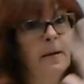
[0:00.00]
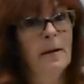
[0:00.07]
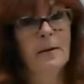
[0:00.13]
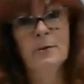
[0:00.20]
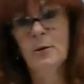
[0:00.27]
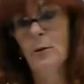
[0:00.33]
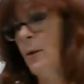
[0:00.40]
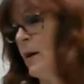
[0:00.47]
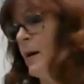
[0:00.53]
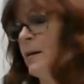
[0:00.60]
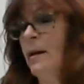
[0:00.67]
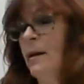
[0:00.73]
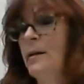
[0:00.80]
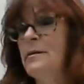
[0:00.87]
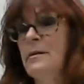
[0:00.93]
it's okay
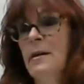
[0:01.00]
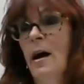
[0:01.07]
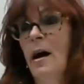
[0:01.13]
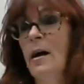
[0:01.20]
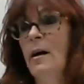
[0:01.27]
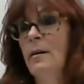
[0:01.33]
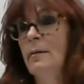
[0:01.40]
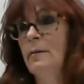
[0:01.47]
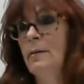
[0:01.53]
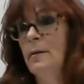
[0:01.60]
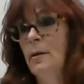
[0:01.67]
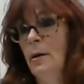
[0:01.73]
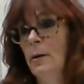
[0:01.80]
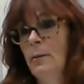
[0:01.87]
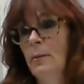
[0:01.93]
that it's not.
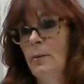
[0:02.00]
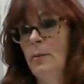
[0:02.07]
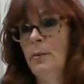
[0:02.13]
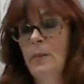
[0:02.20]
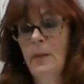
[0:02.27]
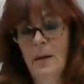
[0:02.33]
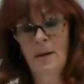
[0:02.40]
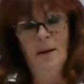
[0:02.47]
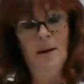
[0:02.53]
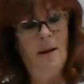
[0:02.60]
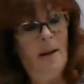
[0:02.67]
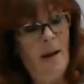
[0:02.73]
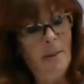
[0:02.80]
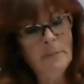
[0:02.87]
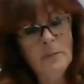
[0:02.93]
You know,
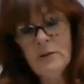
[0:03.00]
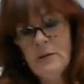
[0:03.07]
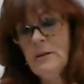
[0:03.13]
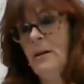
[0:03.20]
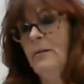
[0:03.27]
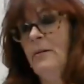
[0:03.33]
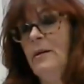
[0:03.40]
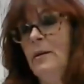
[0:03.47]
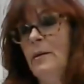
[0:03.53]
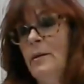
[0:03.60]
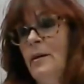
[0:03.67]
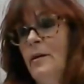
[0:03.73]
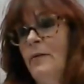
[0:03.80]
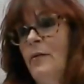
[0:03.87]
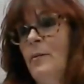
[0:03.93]
I'm just giving you
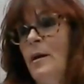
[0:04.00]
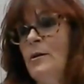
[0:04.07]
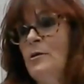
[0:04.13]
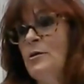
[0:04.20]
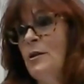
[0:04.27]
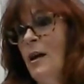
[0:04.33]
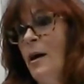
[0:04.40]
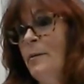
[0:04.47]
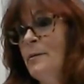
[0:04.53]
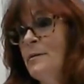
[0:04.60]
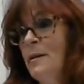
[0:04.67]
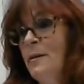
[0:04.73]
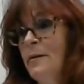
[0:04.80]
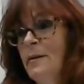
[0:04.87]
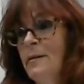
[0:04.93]
the information I
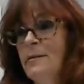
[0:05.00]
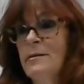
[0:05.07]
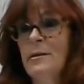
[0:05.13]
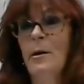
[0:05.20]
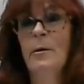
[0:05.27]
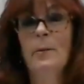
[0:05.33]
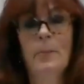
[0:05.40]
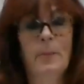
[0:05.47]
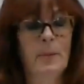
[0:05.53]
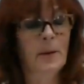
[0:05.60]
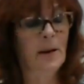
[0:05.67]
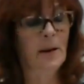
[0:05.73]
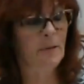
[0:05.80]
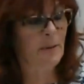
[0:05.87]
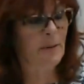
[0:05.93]
was given, so
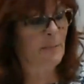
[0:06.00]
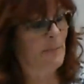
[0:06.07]
whatever.